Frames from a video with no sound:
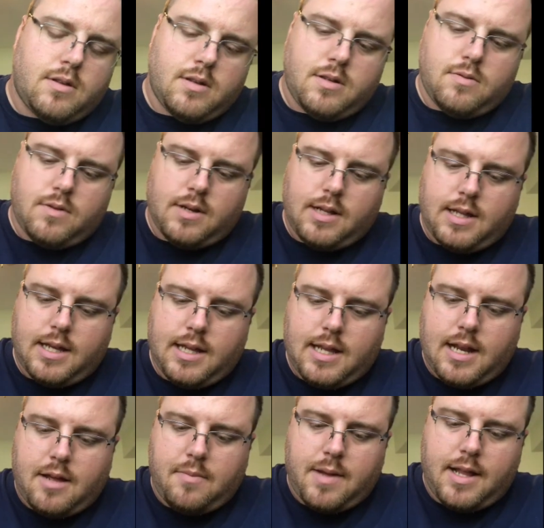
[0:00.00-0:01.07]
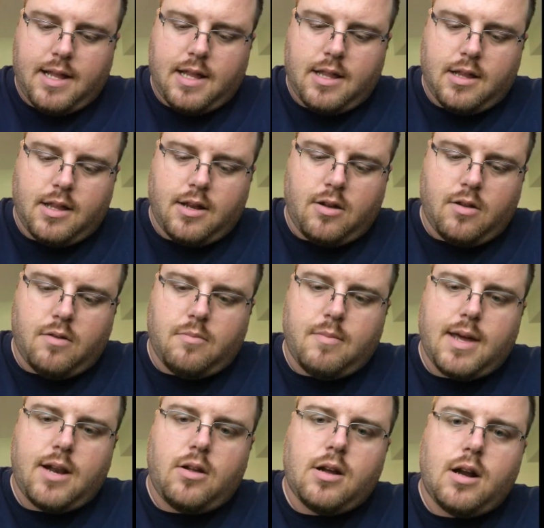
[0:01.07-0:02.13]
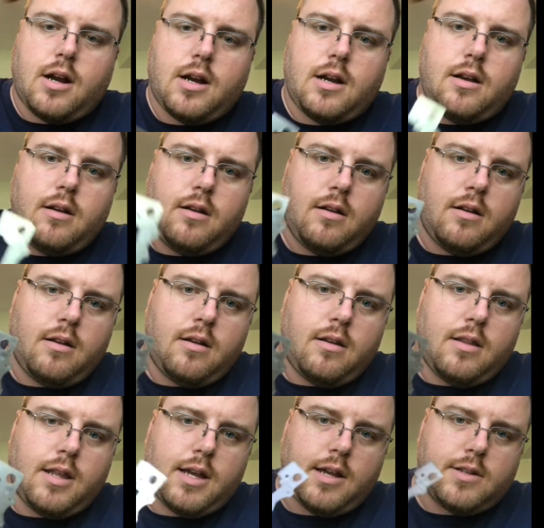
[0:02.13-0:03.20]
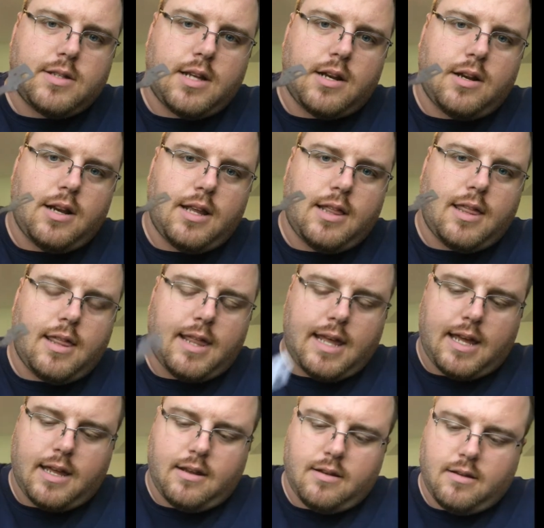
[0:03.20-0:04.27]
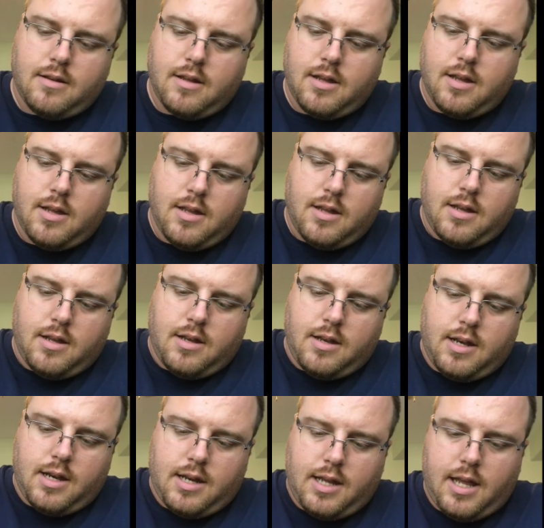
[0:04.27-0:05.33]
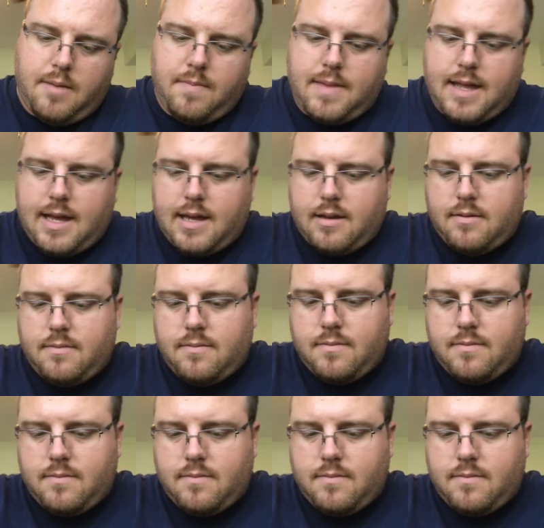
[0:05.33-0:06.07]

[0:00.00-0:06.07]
Just want to clean it up, and then the little metal guard that goes underneath of that, you need to keep that.